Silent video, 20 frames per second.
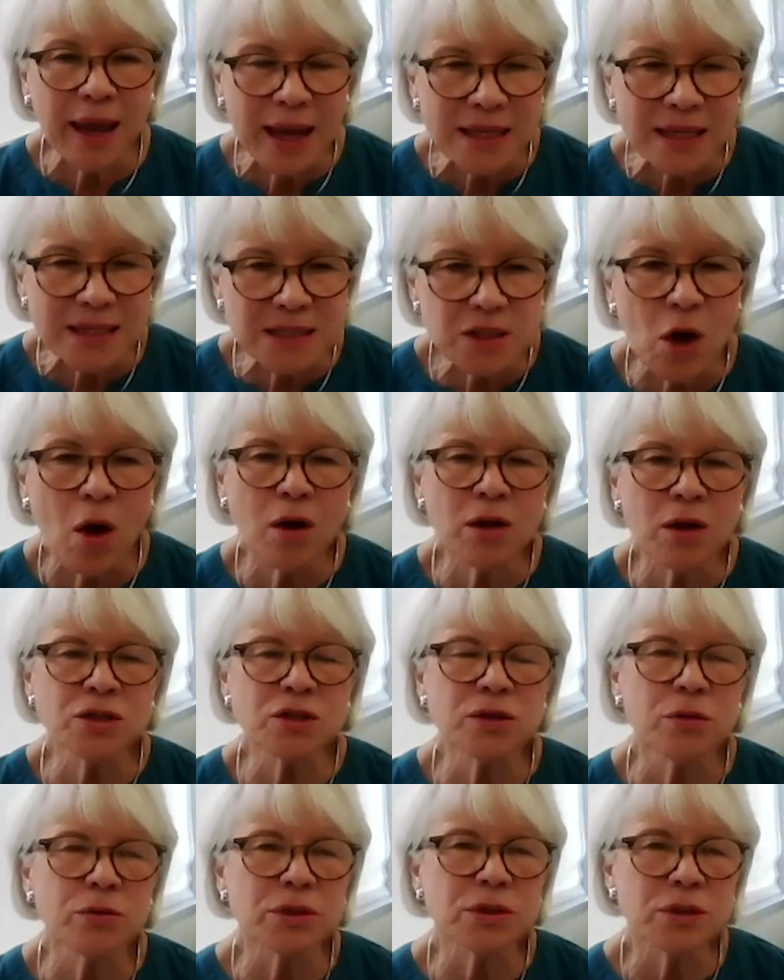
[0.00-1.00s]
It's
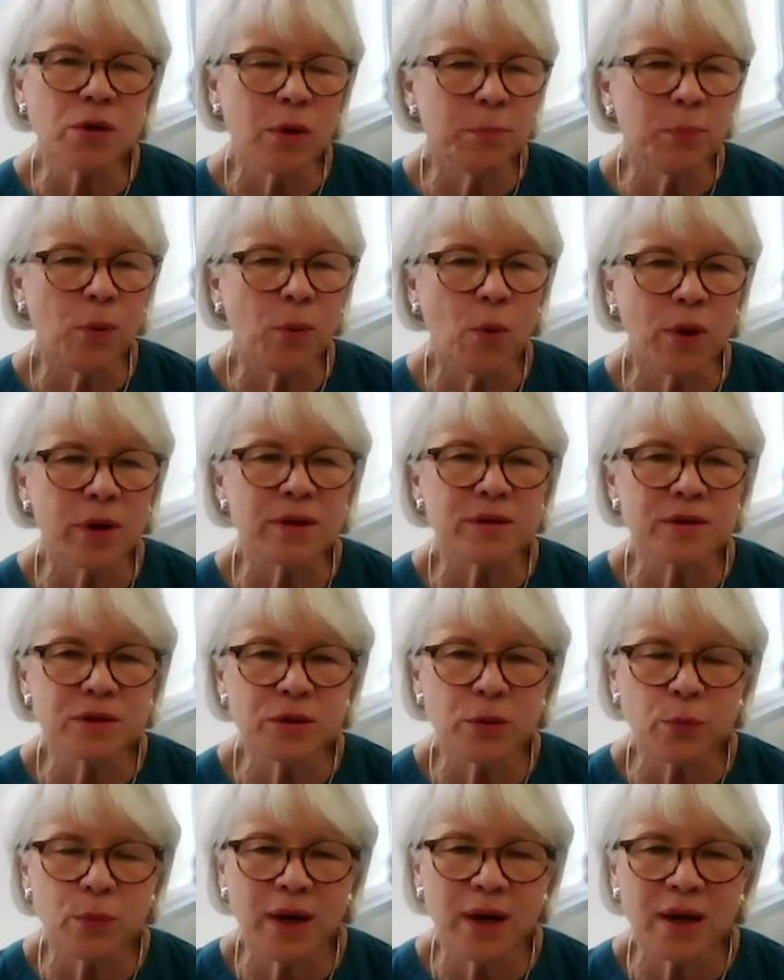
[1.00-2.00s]
also so important
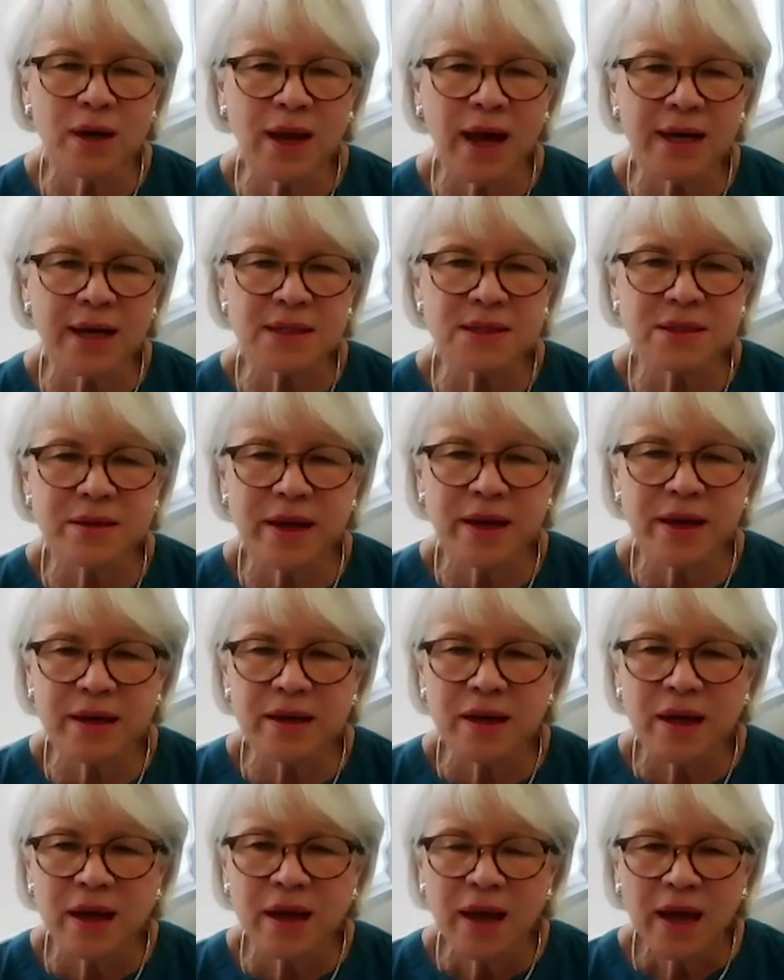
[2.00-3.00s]
to realize
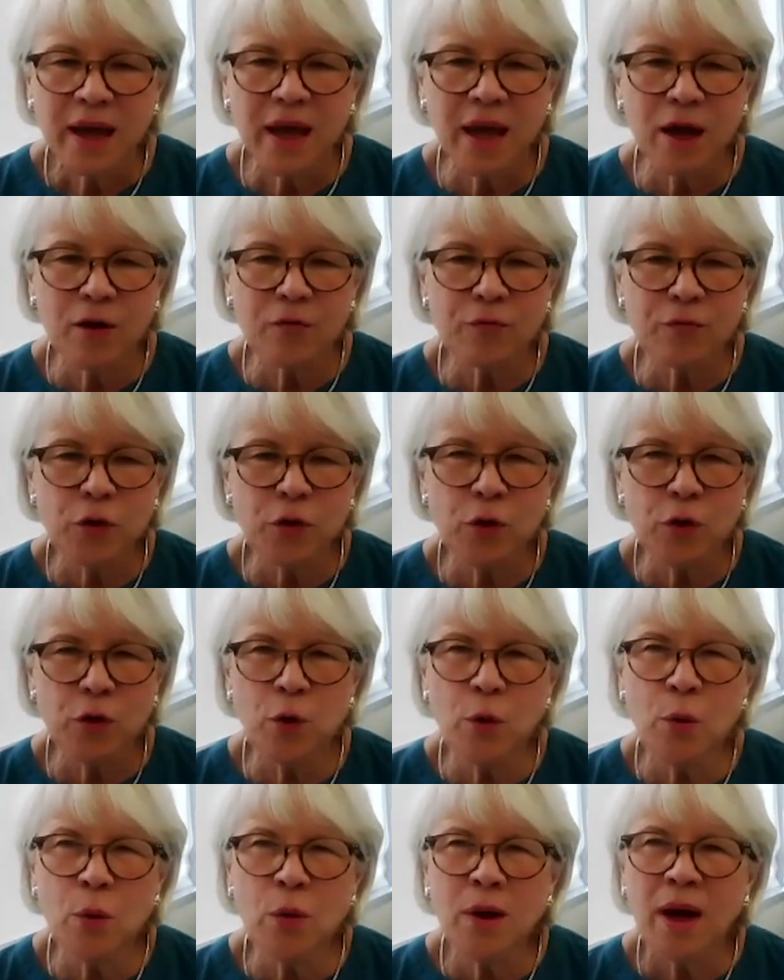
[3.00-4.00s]
that if
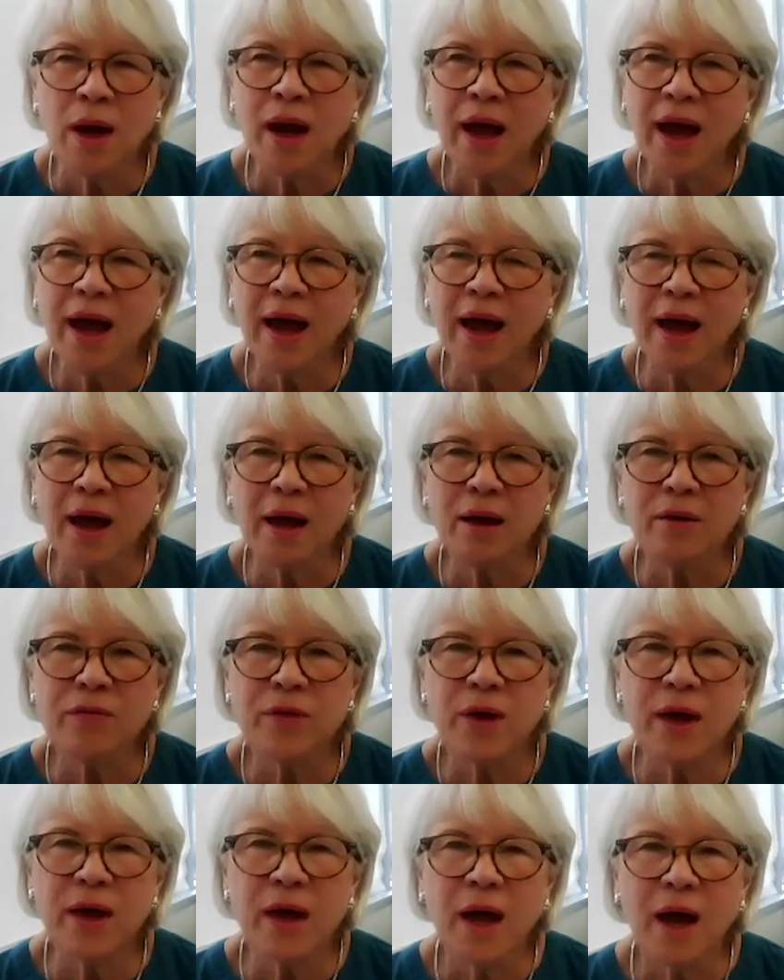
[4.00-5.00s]
you have
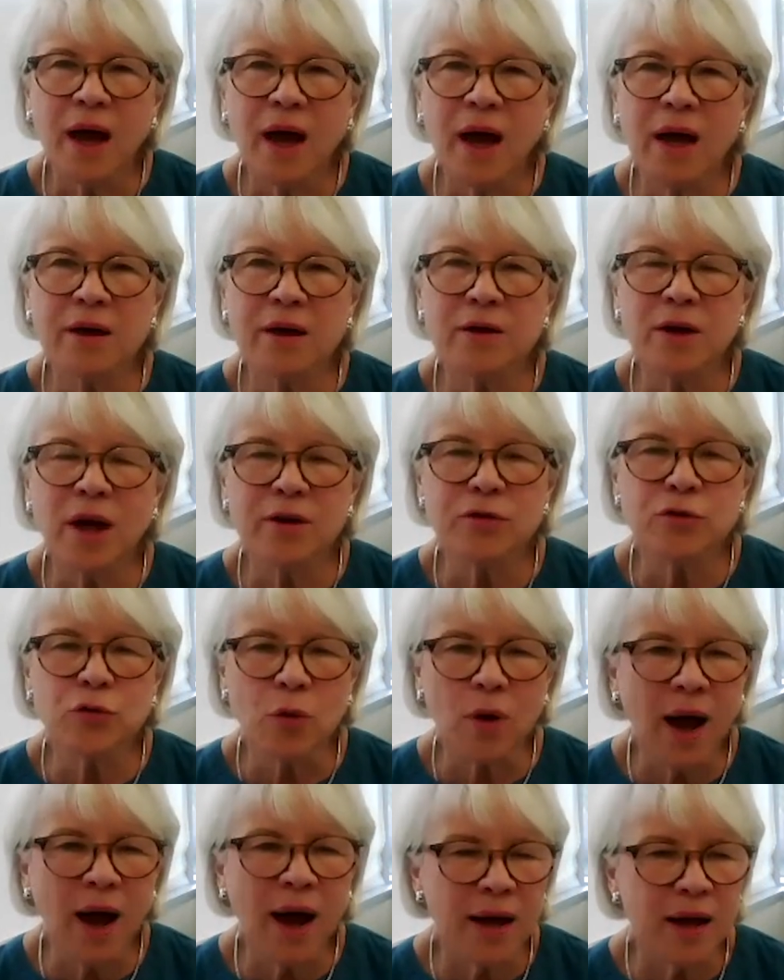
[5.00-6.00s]
a, a
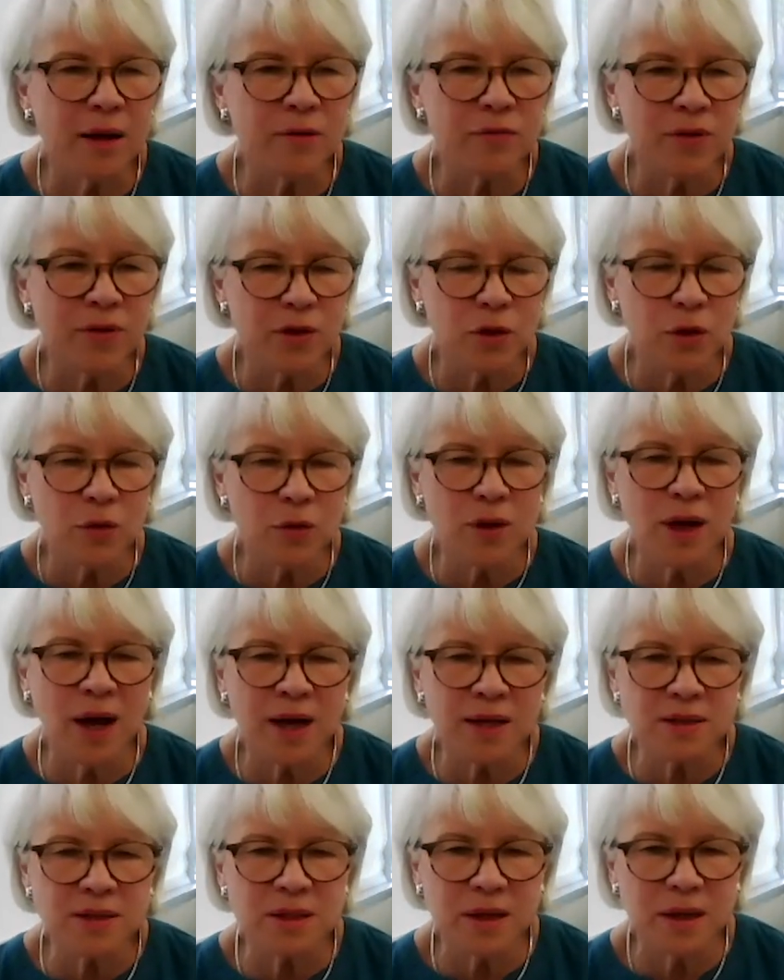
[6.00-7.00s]
drive, a
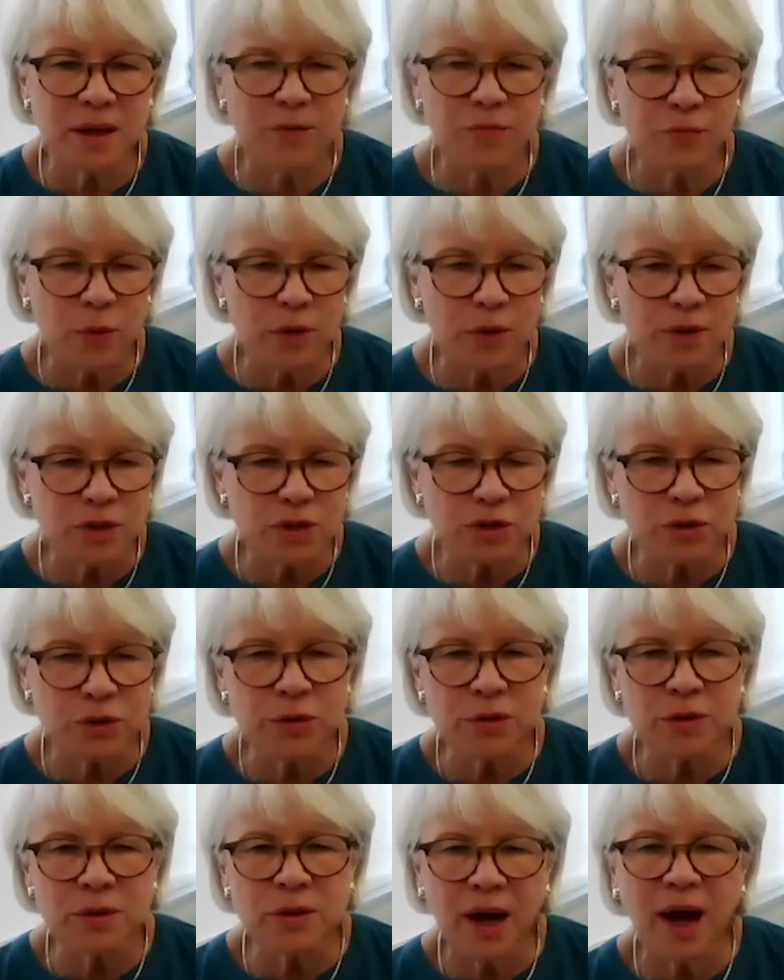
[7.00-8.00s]
curiosity for a
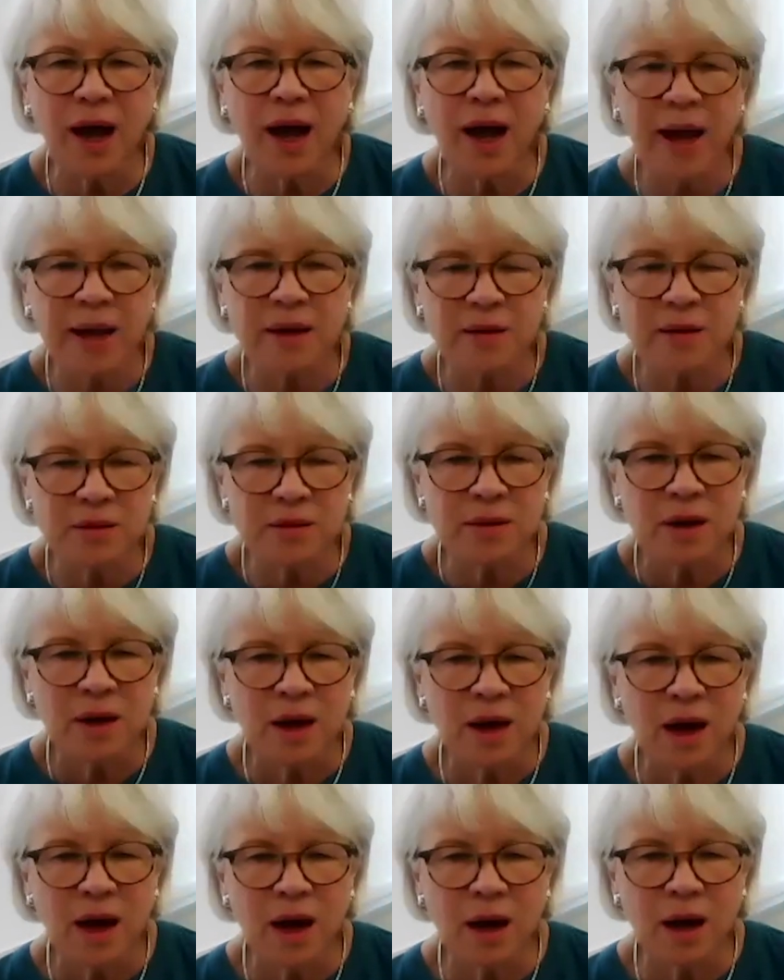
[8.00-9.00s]
certain kind
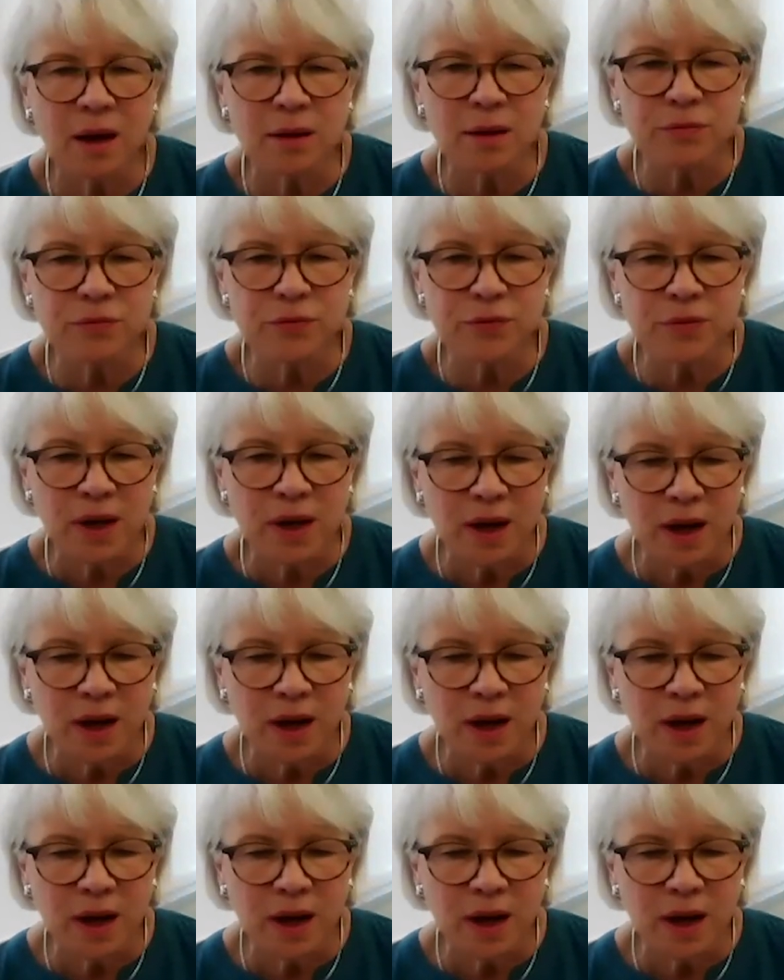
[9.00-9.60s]
of